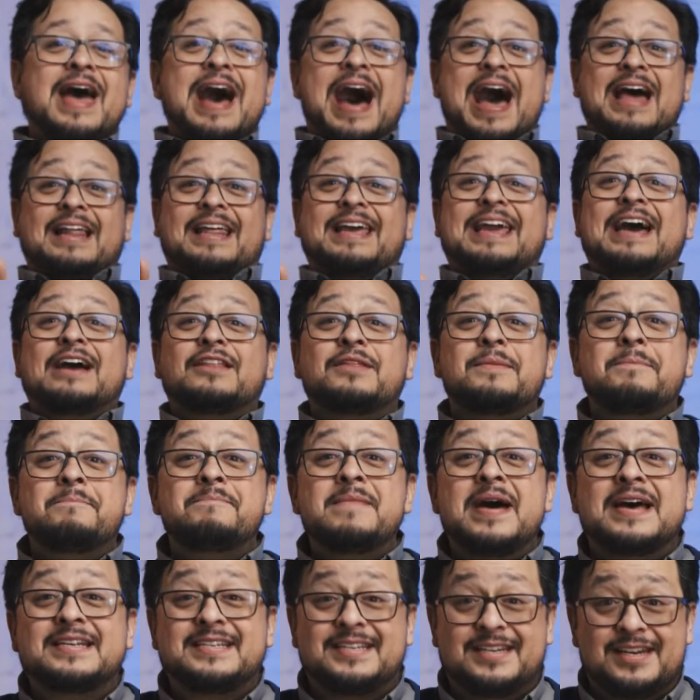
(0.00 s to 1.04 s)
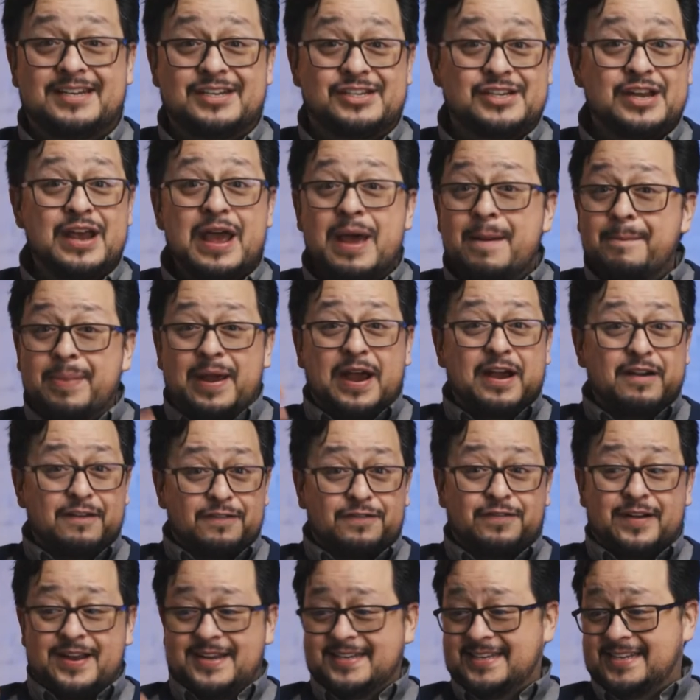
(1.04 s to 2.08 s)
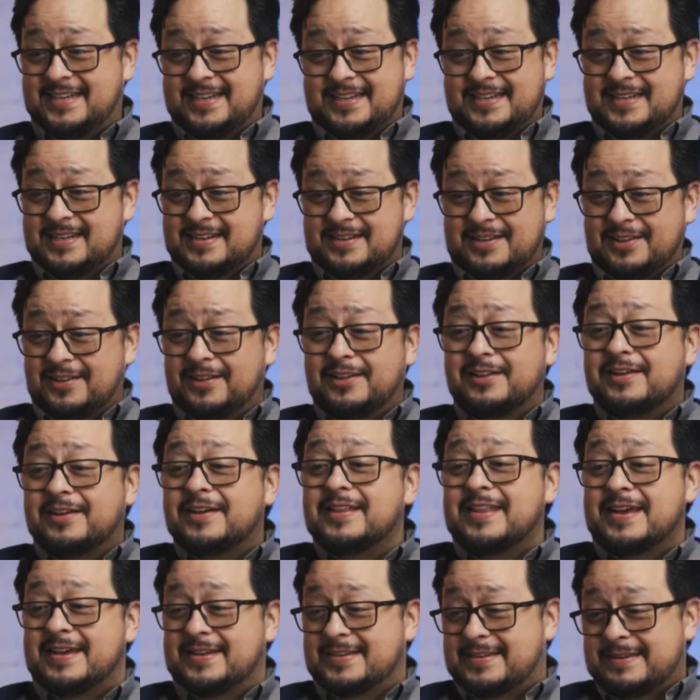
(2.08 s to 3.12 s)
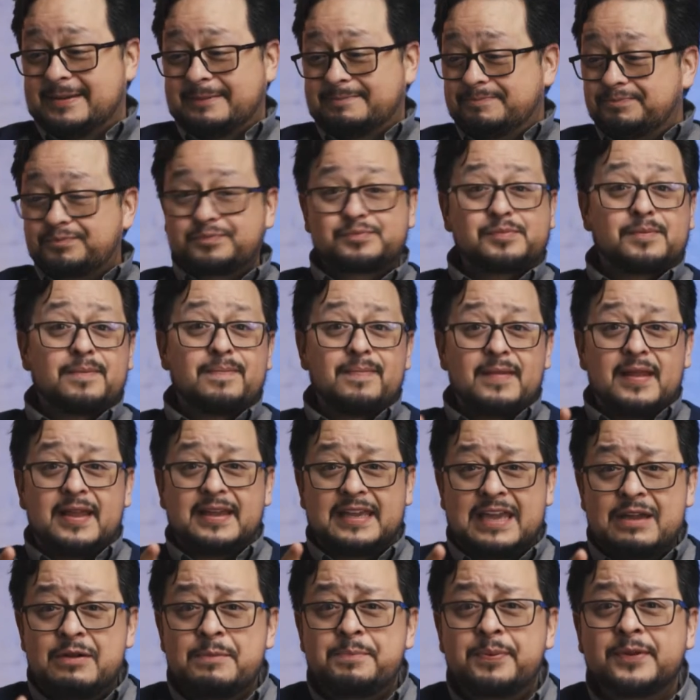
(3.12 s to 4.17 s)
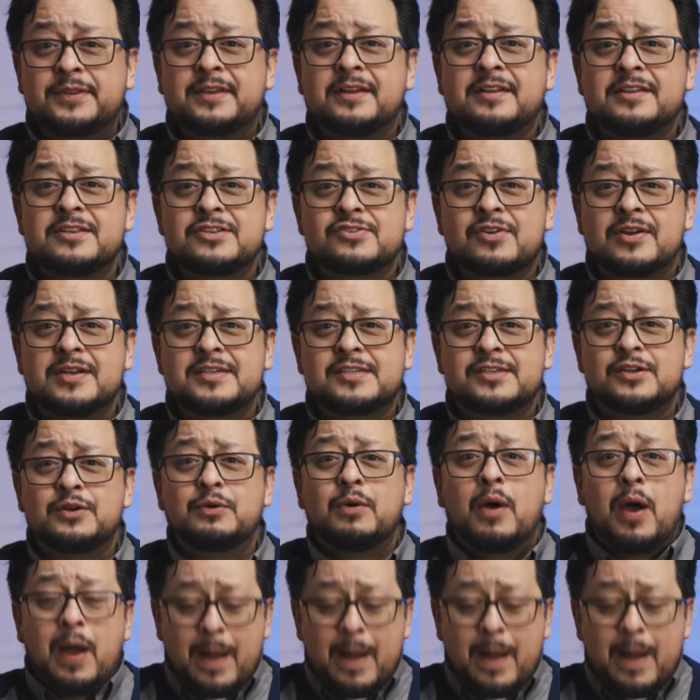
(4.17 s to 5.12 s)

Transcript: I like how the message paraphrased this. Look at this. Can we put that on the screen too?